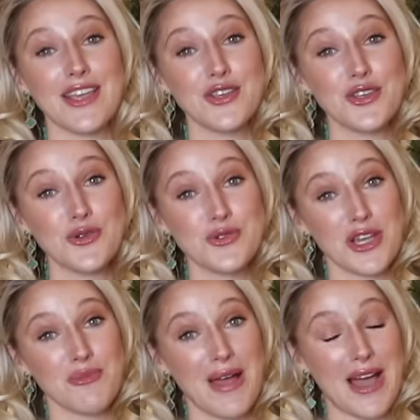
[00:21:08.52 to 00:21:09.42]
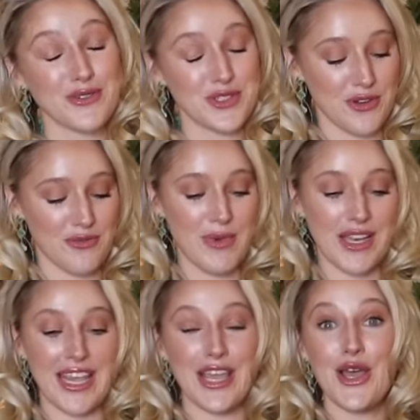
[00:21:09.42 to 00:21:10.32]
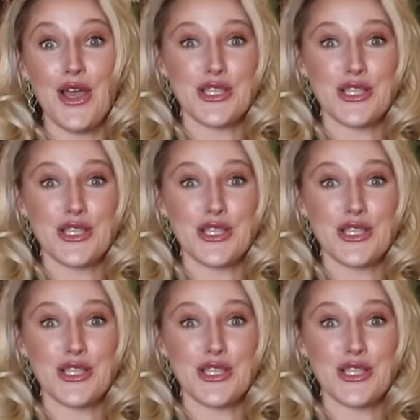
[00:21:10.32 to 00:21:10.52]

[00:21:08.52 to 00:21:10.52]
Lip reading: a huge amount of money.